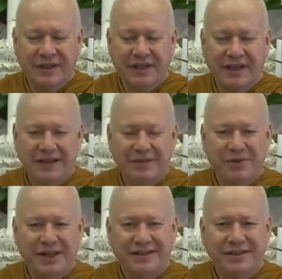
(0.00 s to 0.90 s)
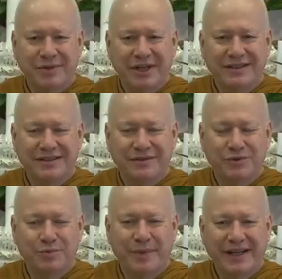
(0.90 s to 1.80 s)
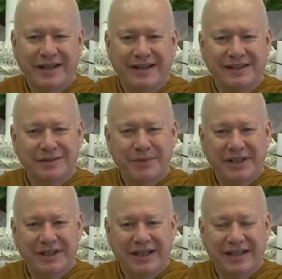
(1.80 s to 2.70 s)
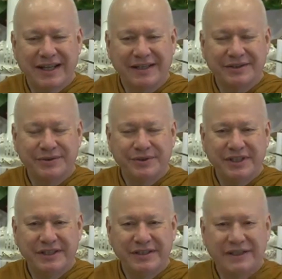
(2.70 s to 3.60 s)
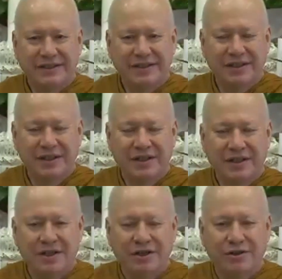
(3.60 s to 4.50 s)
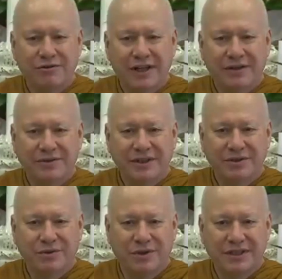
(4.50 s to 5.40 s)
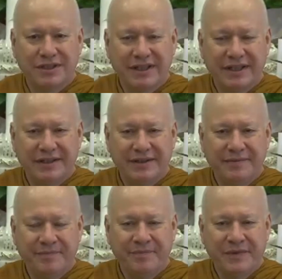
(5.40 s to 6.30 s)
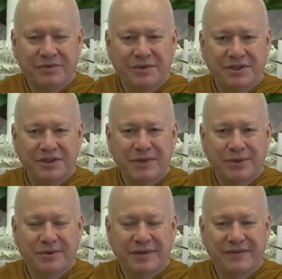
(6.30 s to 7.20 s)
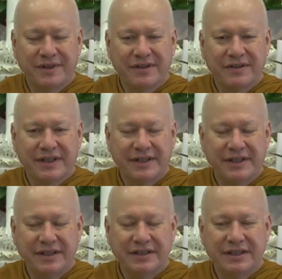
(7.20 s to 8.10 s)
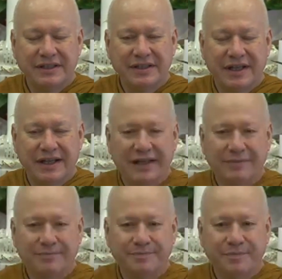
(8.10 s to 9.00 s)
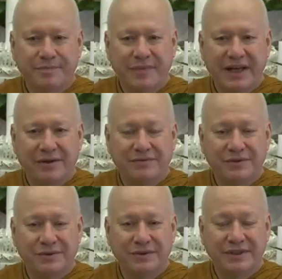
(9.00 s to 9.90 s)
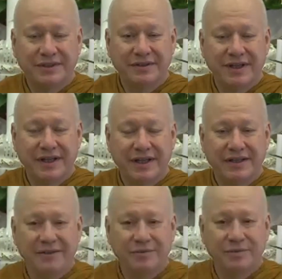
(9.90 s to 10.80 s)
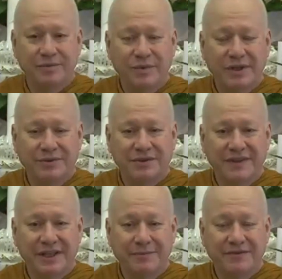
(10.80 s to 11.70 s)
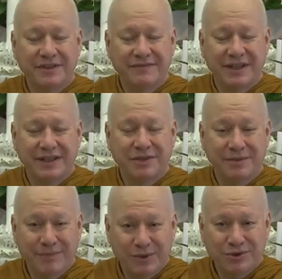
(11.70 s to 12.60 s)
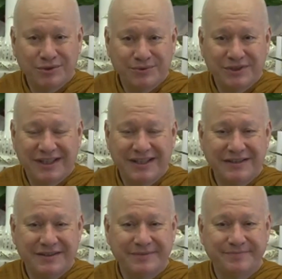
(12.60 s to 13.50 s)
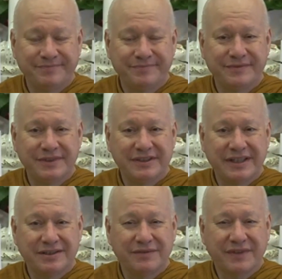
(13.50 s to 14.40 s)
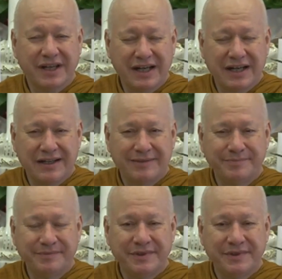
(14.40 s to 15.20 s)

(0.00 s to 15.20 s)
And the practice of Upekkha is a bit like that. You need this grounded quality, which is both a very powerful and well-developed emotional state, a sense of calm